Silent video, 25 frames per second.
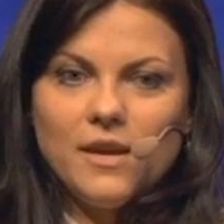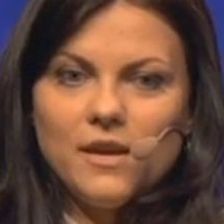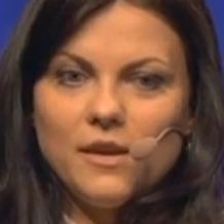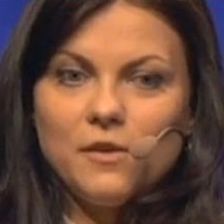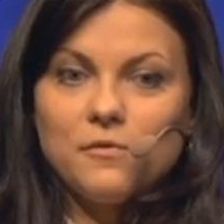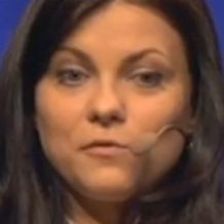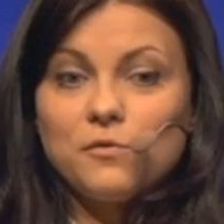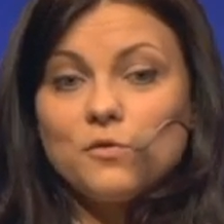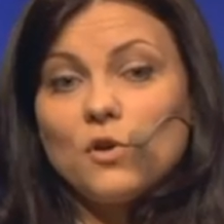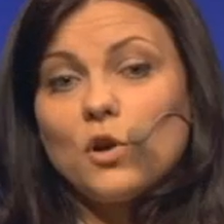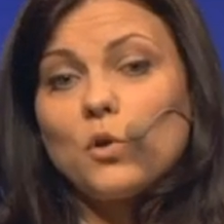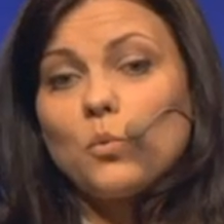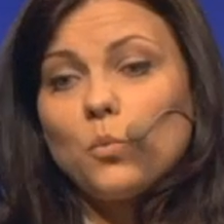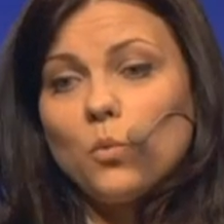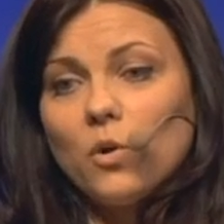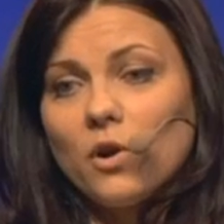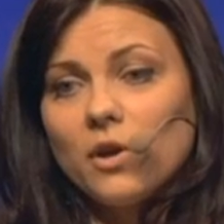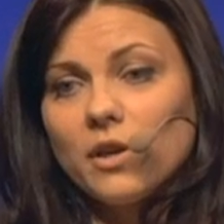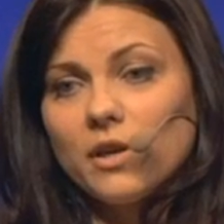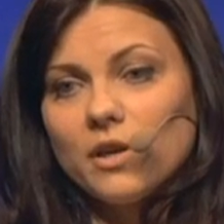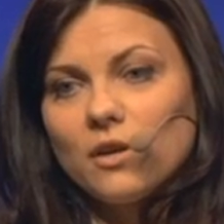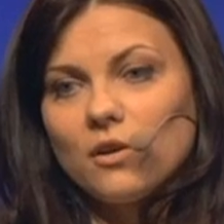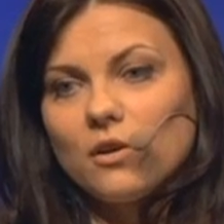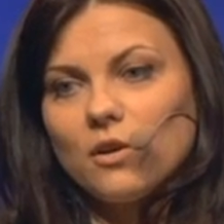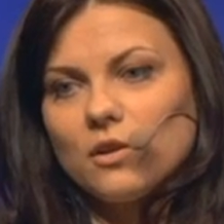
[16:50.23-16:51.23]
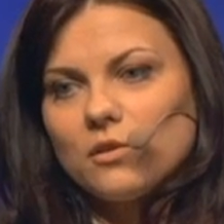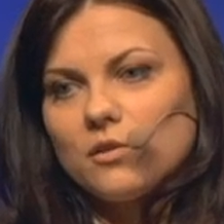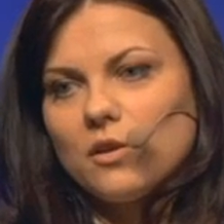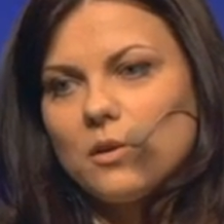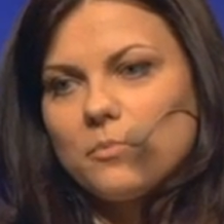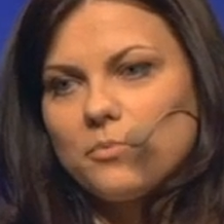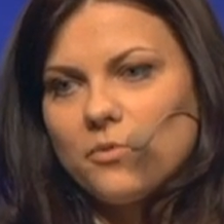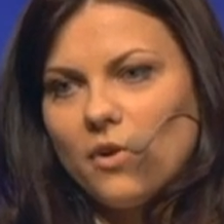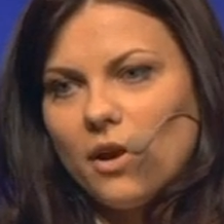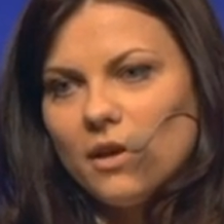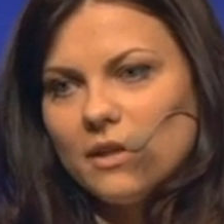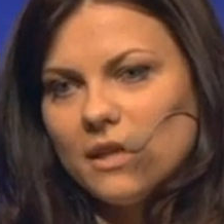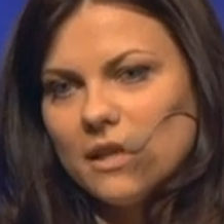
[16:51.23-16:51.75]
if you're working on your
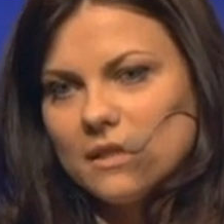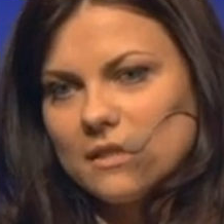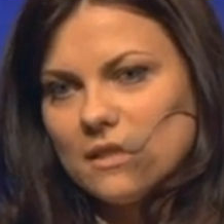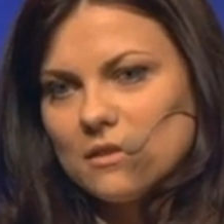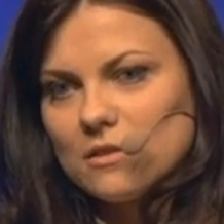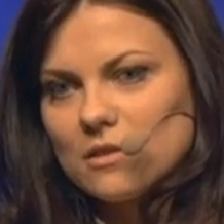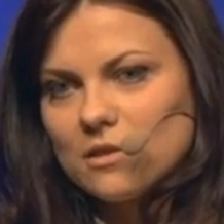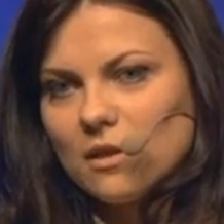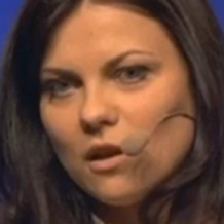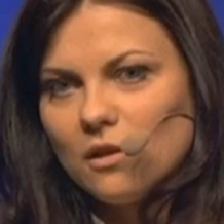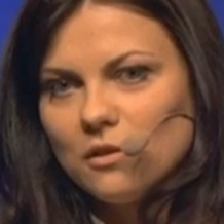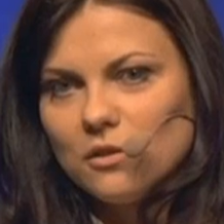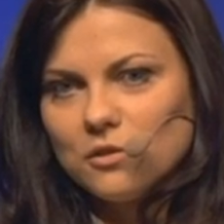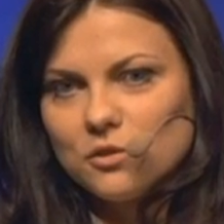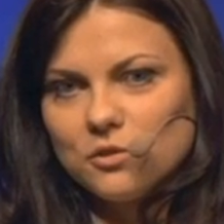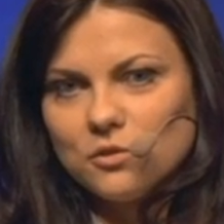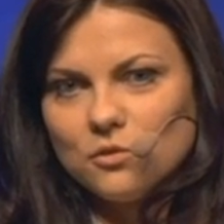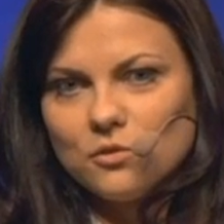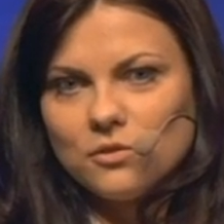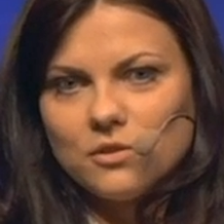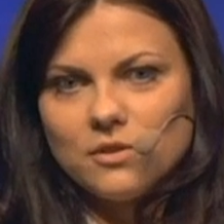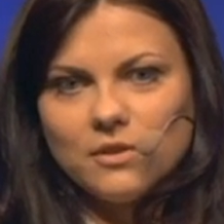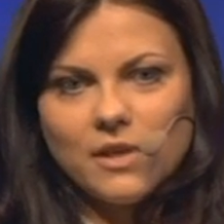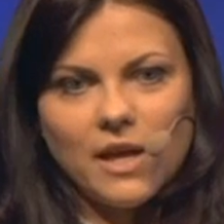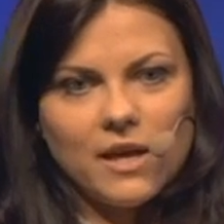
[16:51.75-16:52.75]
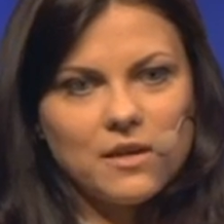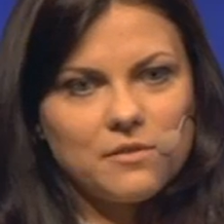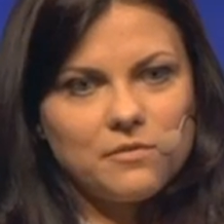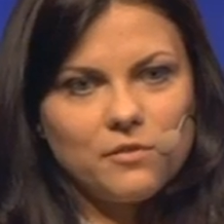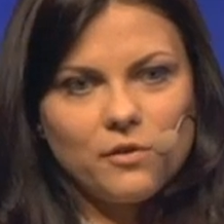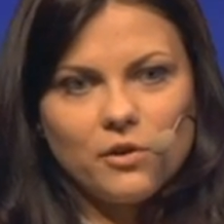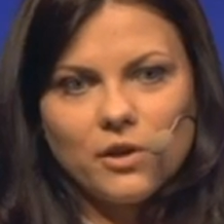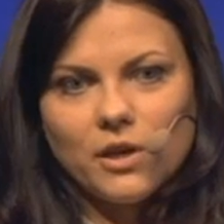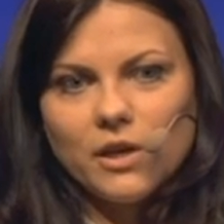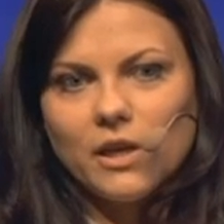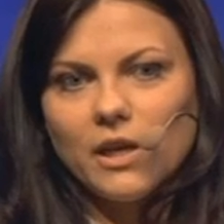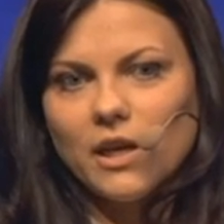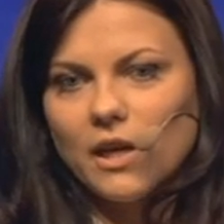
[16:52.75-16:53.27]
product in solitude, like
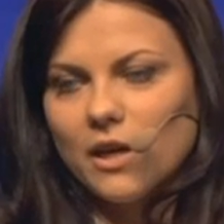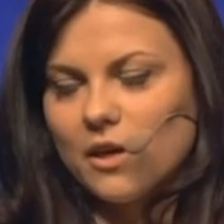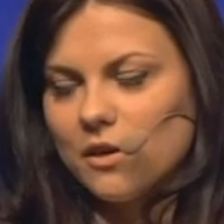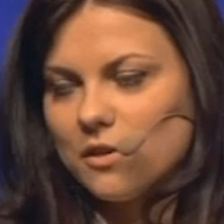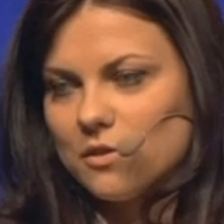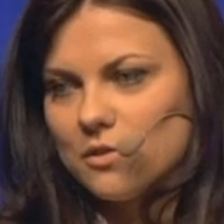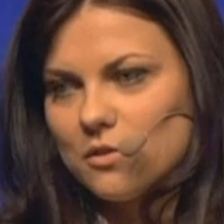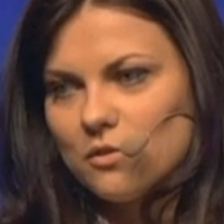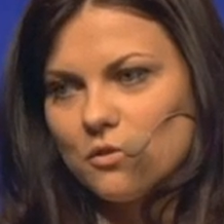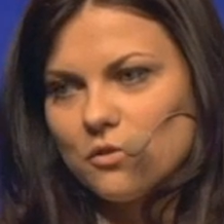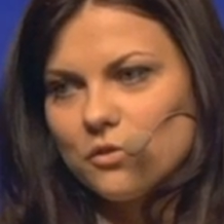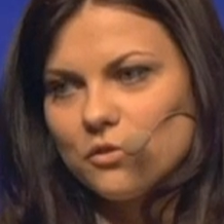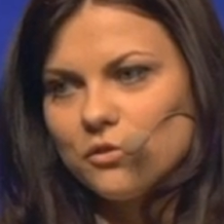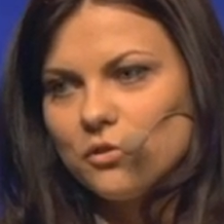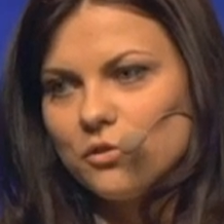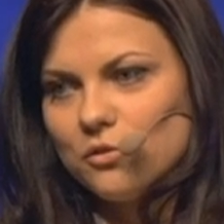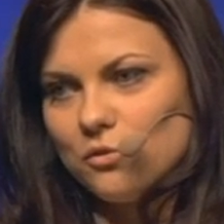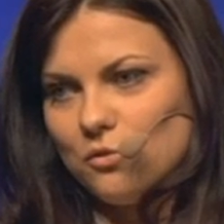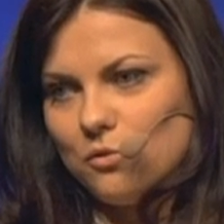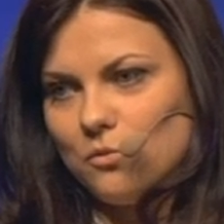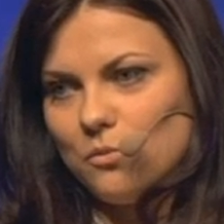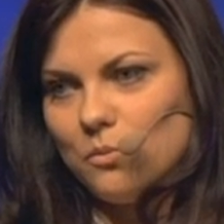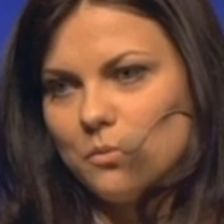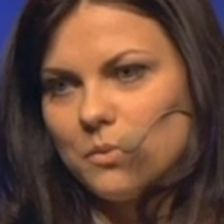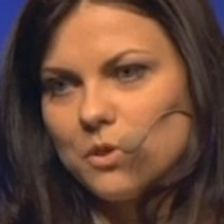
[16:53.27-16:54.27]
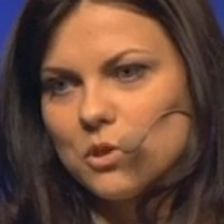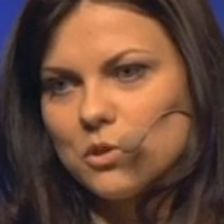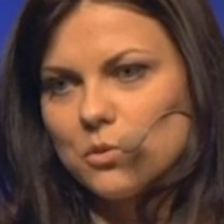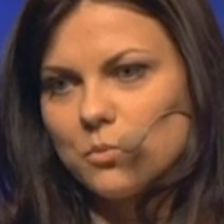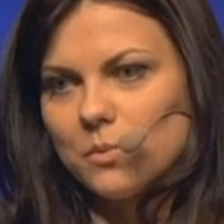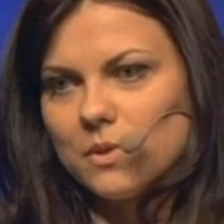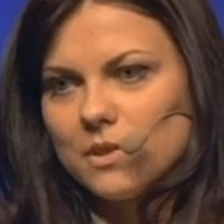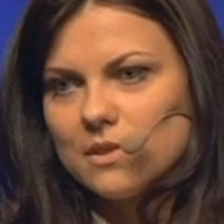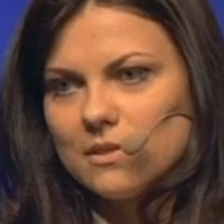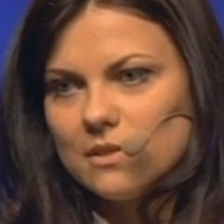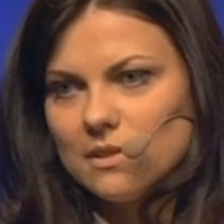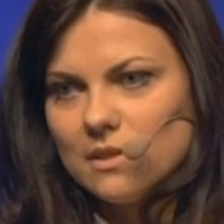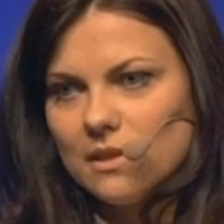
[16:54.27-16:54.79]
for years or two, which
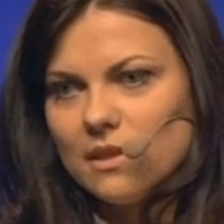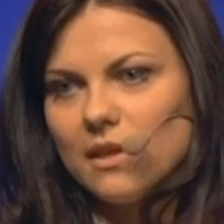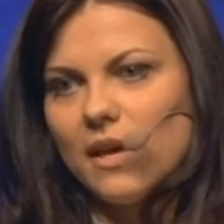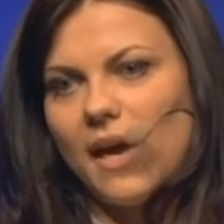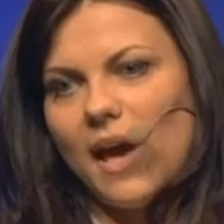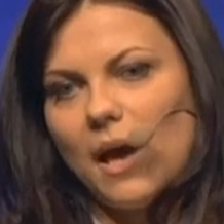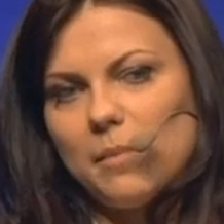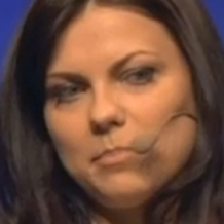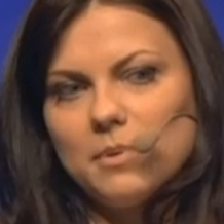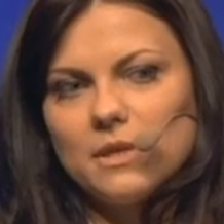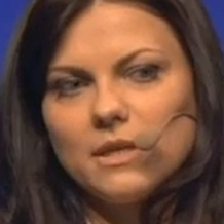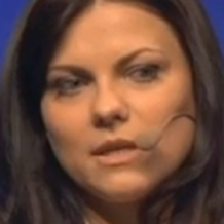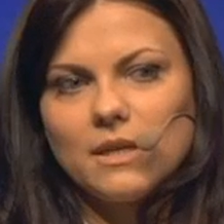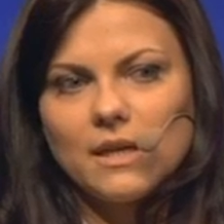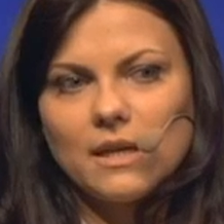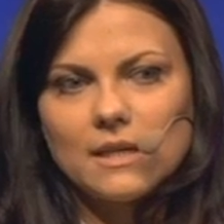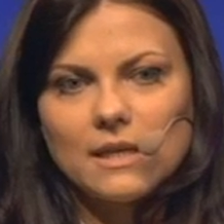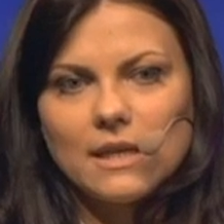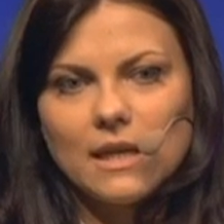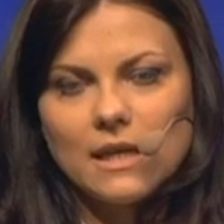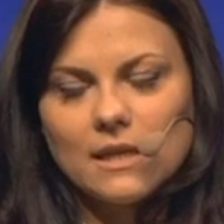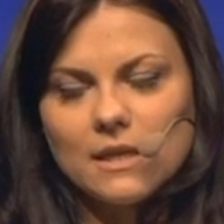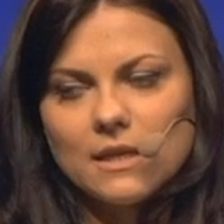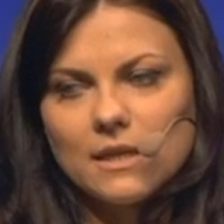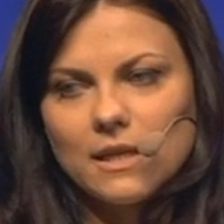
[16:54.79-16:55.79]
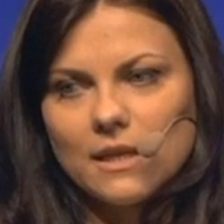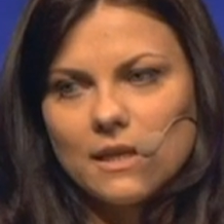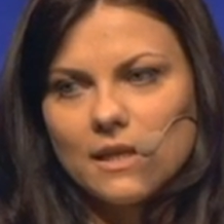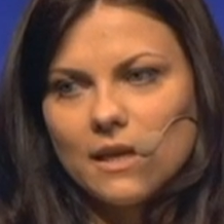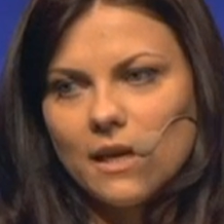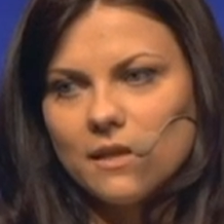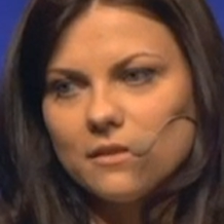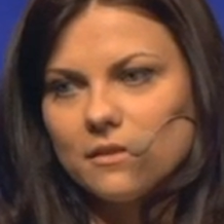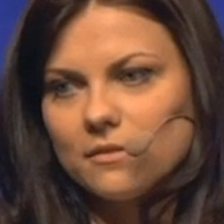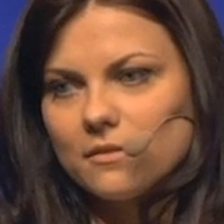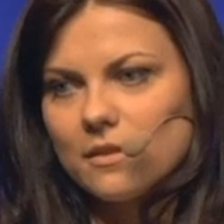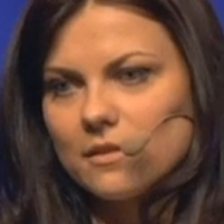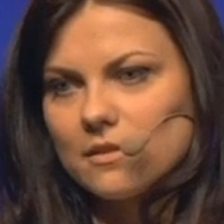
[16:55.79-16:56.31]
we see happening again and
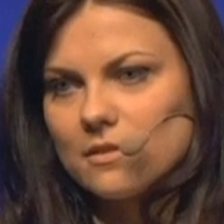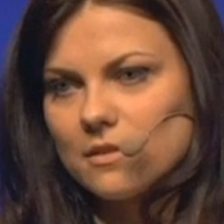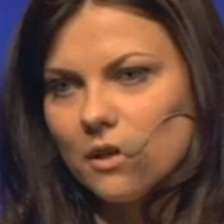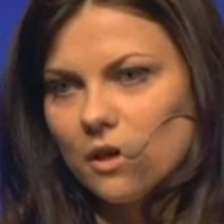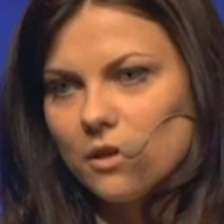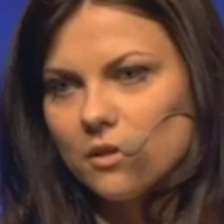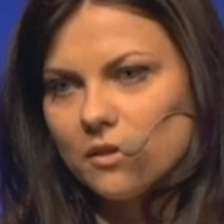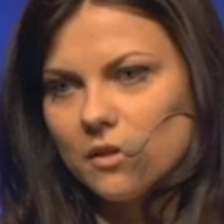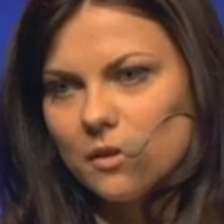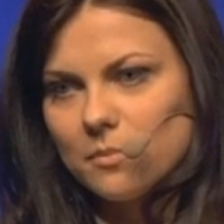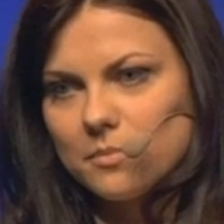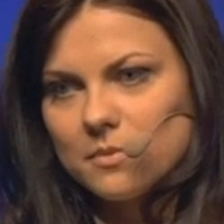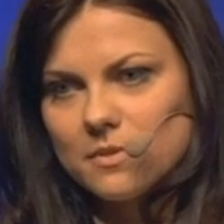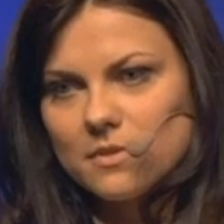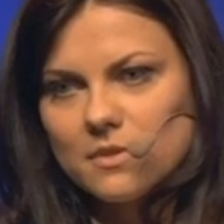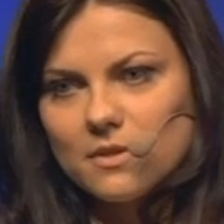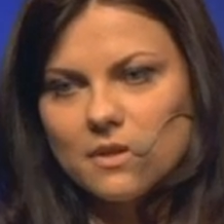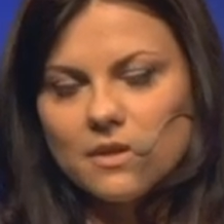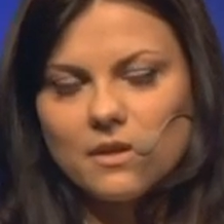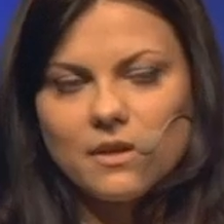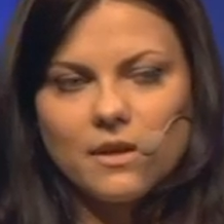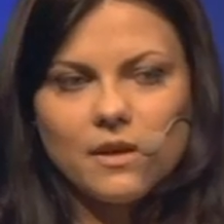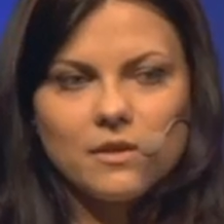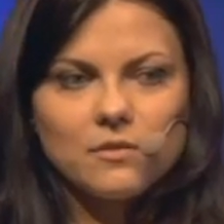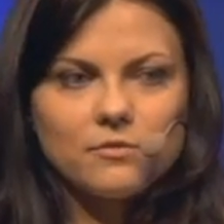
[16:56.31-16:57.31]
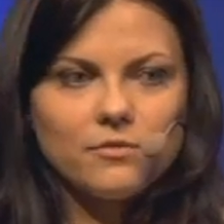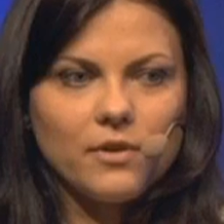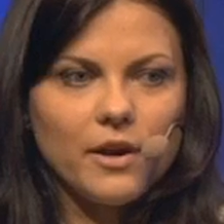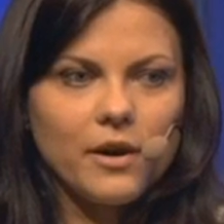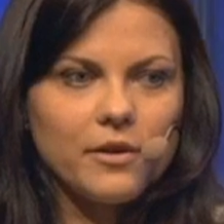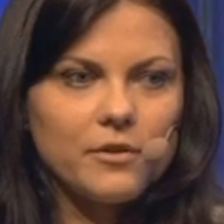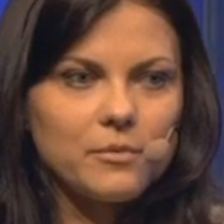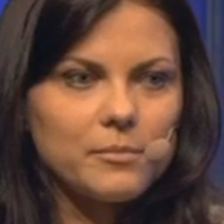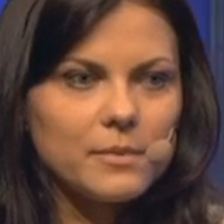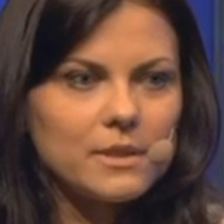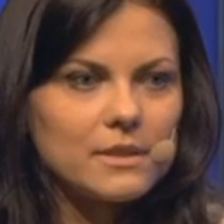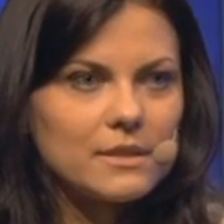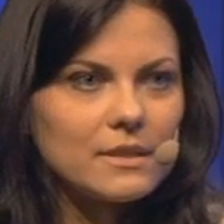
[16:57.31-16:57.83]
again in a startup's
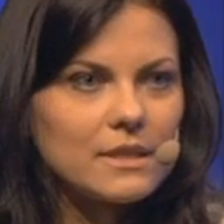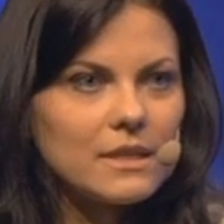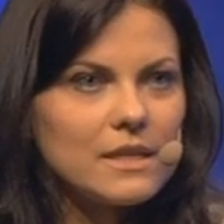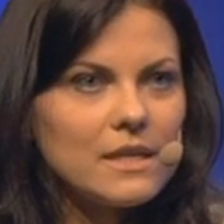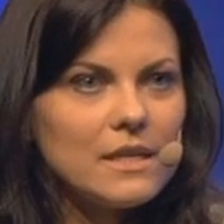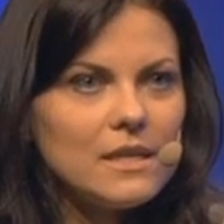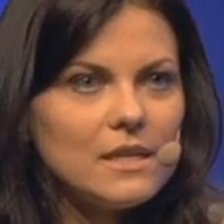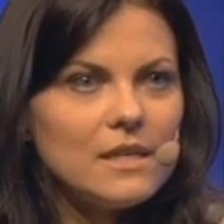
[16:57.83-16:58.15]
environment.